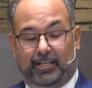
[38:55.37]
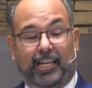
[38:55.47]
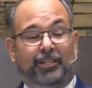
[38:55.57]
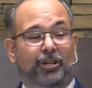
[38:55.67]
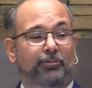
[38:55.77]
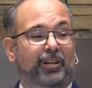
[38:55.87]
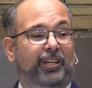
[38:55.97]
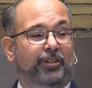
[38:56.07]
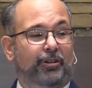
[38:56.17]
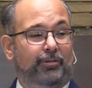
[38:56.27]
And you know where he
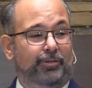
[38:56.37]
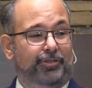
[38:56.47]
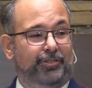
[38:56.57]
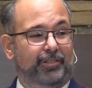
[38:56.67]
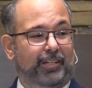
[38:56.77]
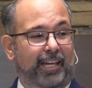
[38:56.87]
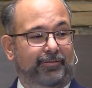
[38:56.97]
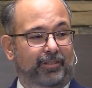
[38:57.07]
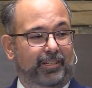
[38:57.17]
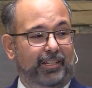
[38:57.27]
goes
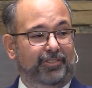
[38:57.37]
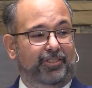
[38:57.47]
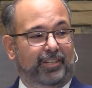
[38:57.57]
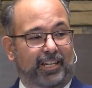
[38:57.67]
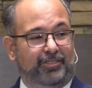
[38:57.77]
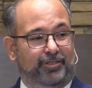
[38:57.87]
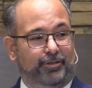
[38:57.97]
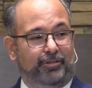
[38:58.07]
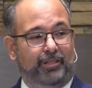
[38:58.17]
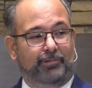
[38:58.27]
after this? The next
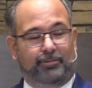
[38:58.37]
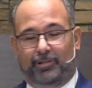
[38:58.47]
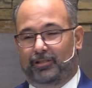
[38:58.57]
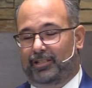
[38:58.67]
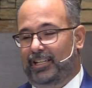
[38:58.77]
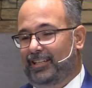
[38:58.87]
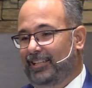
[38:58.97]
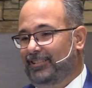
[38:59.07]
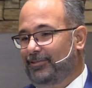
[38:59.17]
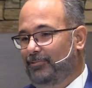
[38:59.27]
story, which we look at
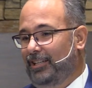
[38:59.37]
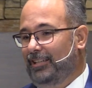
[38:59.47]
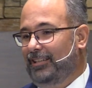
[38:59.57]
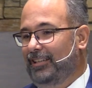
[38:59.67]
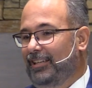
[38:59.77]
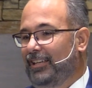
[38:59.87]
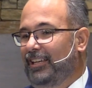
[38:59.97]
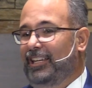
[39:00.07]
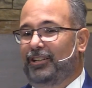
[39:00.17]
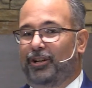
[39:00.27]
next week.
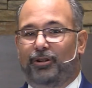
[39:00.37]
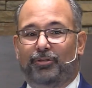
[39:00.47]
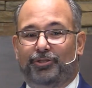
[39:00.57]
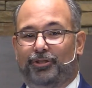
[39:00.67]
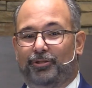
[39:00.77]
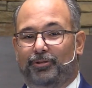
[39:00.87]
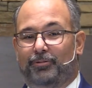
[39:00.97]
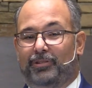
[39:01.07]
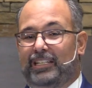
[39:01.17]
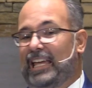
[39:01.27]
He goes
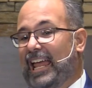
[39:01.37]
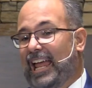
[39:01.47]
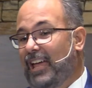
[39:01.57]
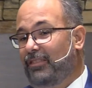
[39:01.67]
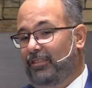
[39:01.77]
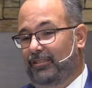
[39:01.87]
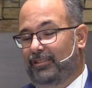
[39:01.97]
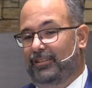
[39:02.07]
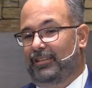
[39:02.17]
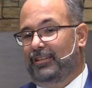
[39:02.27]
to Gath,
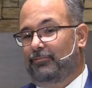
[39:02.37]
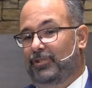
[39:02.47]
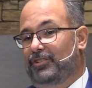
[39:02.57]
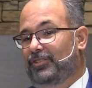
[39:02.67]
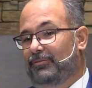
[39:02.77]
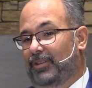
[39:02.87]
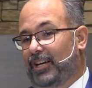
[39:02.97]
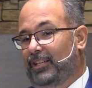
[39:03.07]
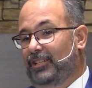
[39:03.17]
which is not an